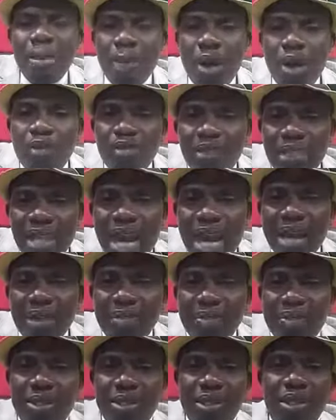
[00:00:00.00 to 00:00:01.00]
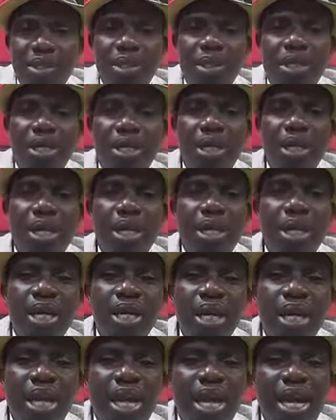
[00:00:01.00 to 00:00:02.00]
of nerves
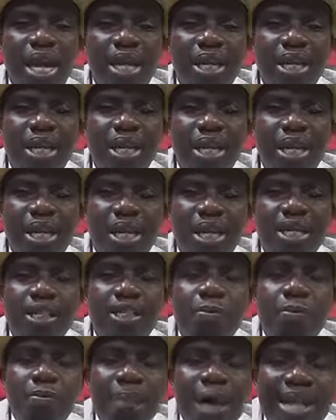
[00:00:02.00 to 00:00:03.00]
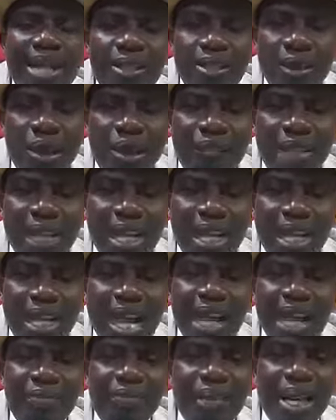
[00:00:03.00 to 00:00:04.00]
and it is part of the
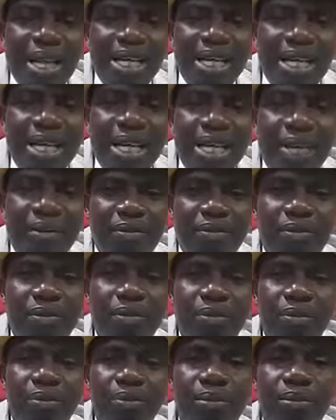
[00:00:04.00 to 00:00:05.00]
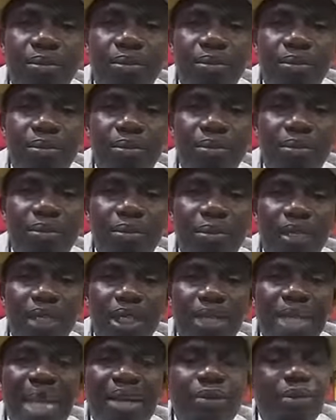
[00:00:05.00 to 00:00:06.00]
life I live,
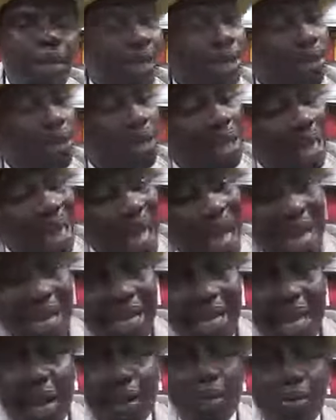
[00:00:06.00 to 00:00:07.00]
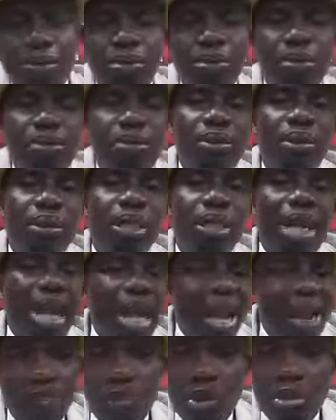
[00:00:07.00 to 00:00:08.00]
that when you lie down
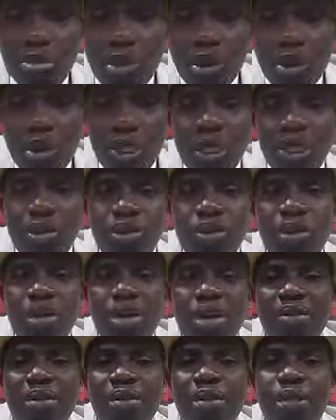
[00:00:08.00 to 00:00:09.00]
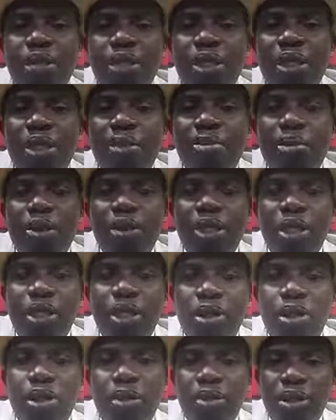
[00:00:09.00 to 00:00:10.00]
every morning, you should have what we call the morning
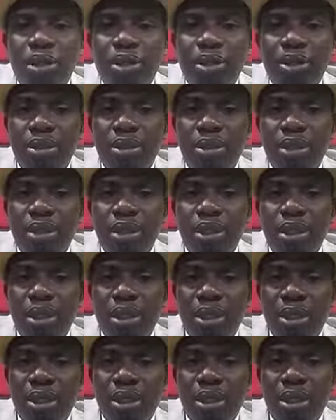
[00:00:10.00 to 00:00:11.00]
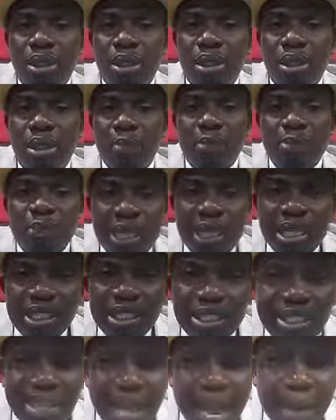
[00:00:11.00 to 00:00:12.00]
glory. The penis
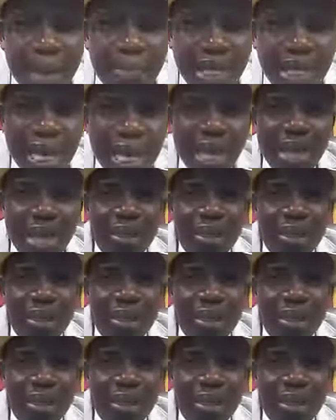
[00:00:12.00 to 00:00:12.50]
is up there